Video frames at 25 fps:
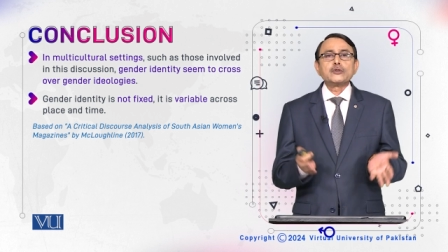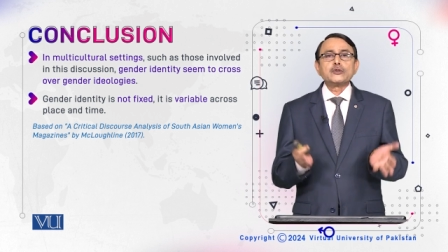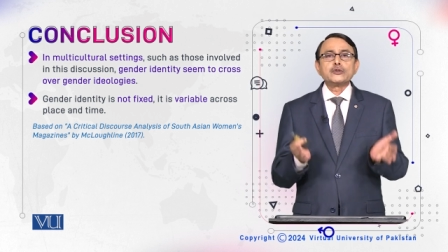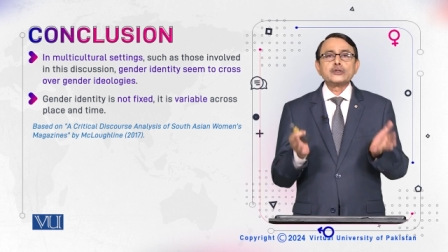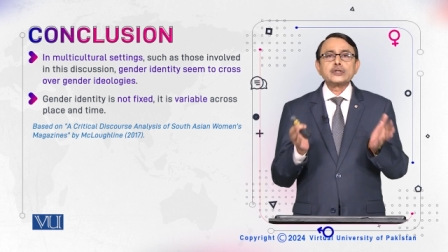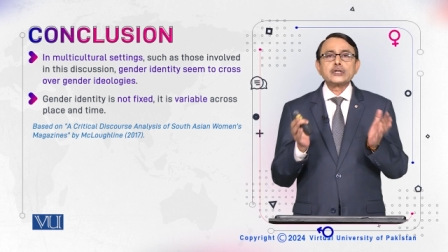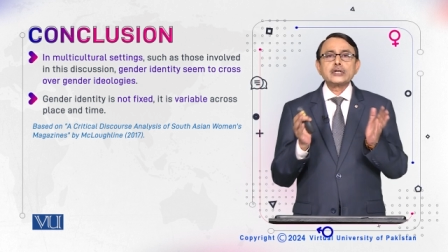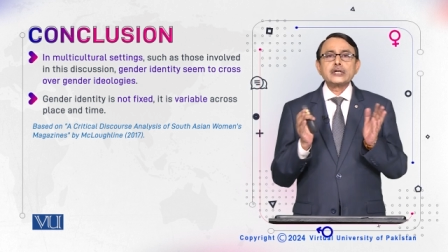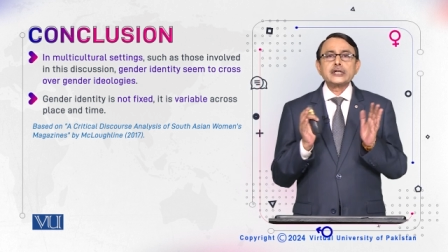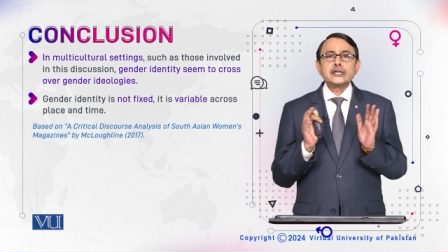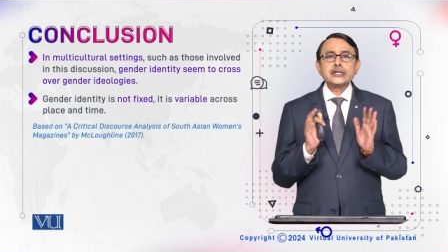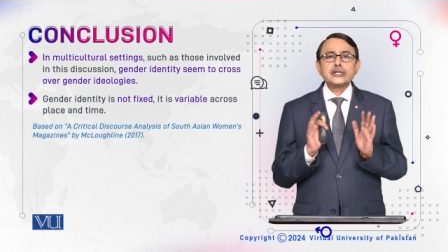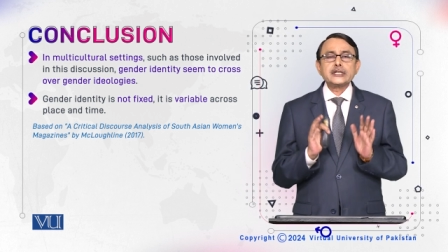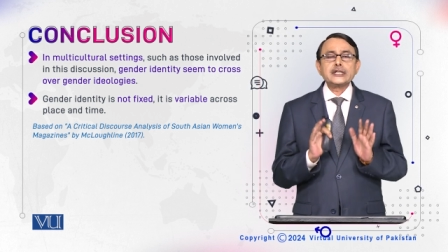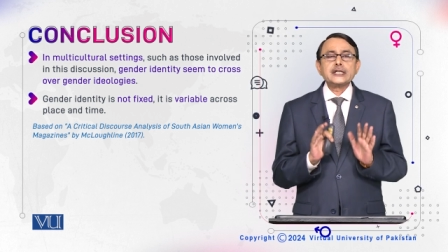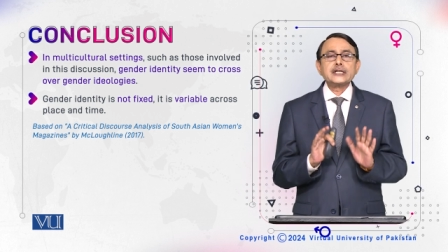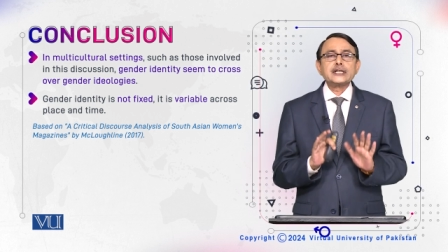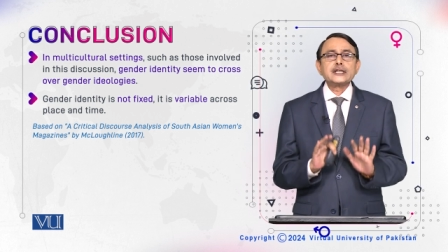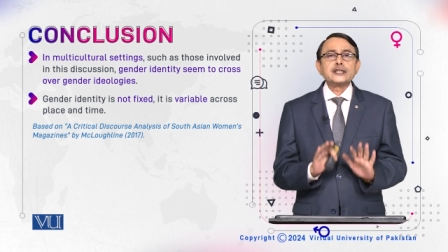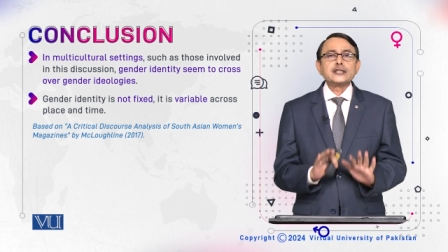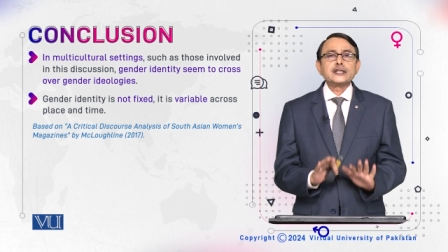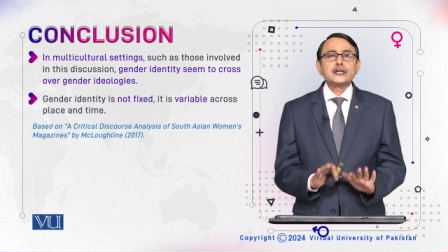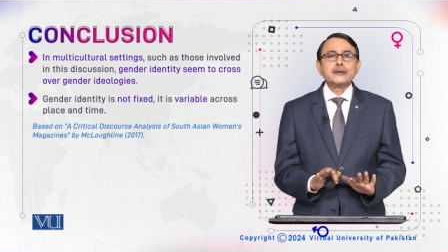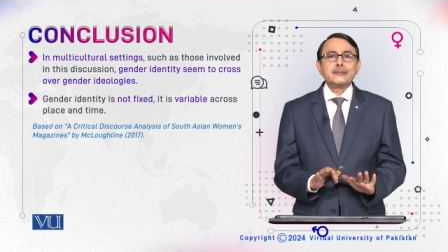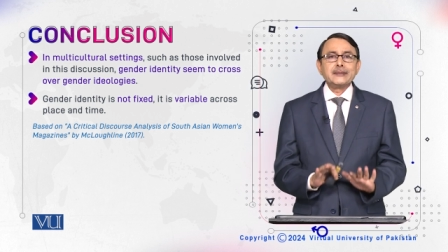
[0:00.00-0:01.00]
own
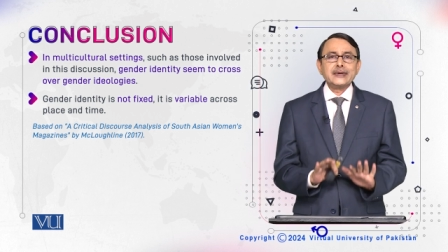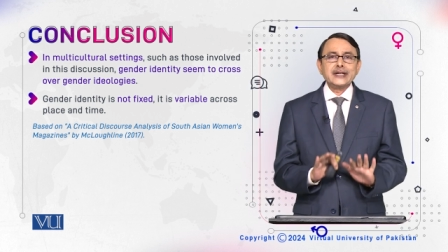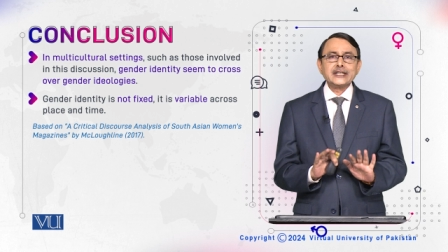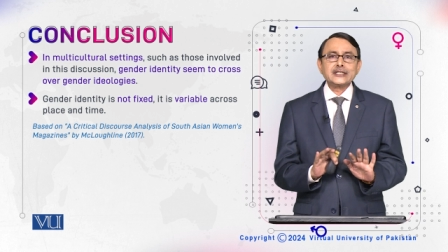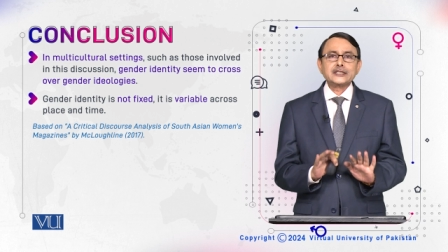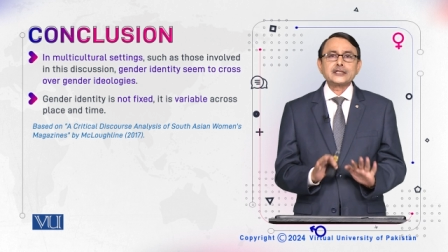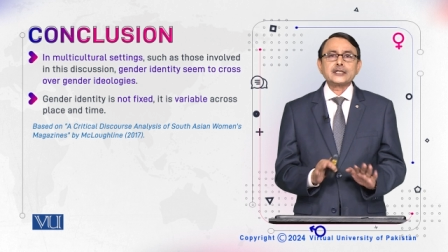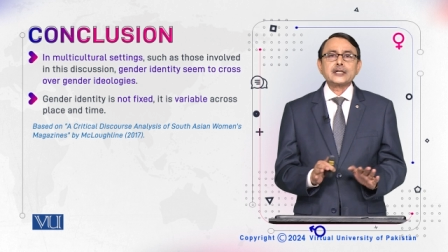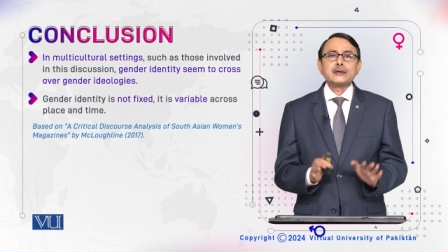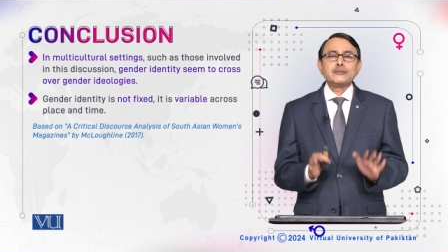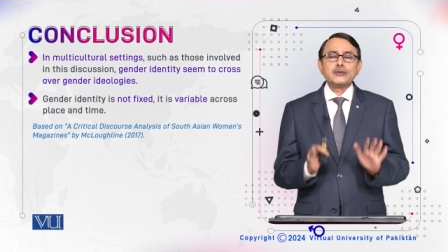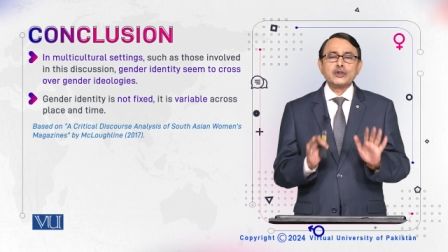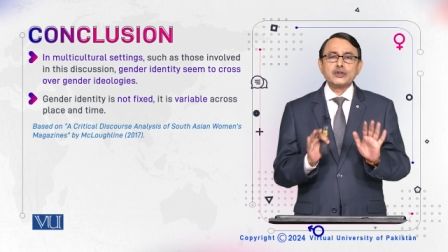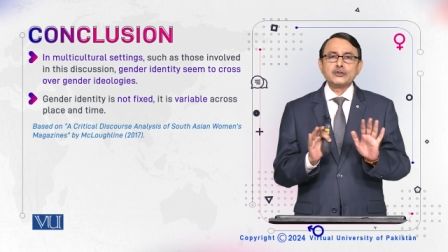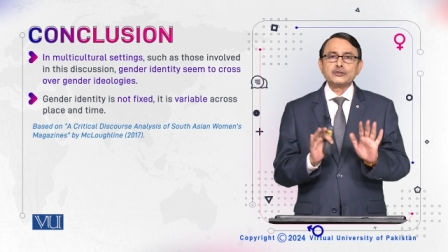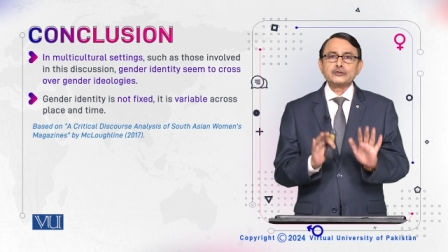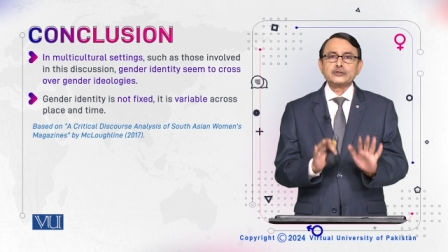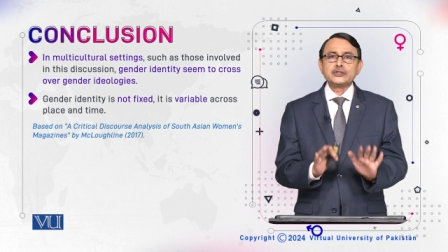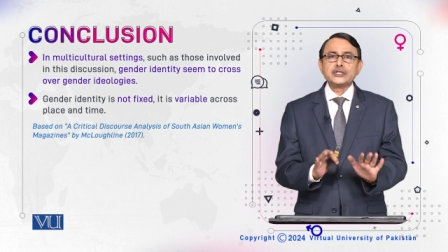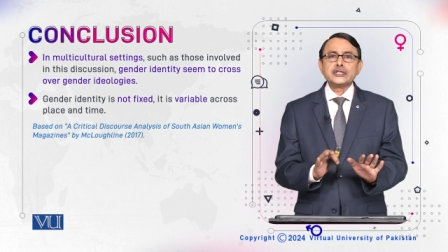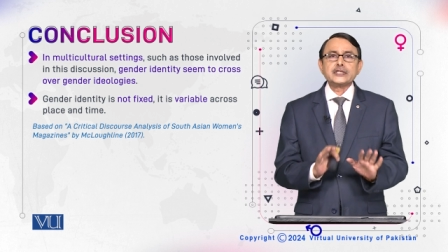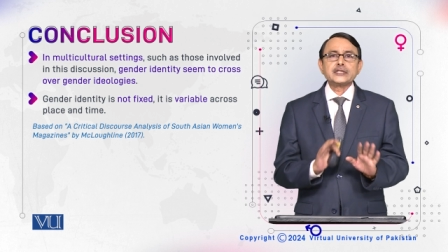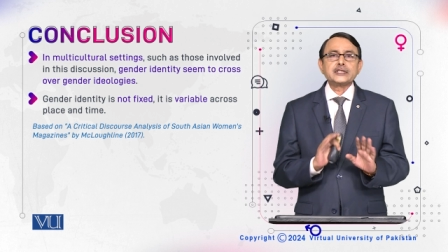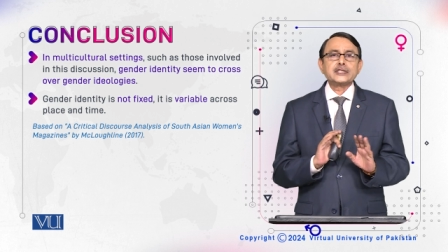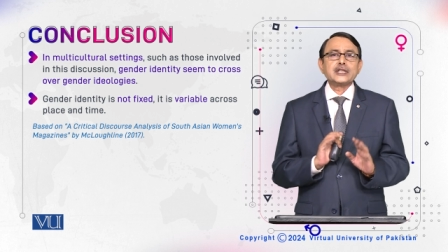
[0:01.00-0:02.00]
critical comments about
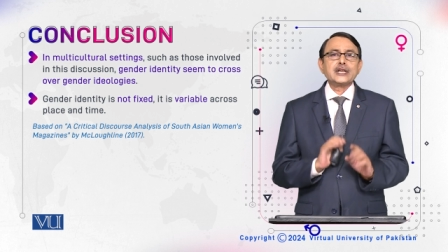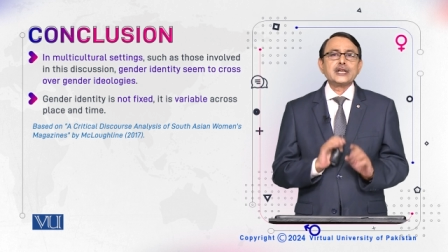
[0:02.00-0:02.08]
these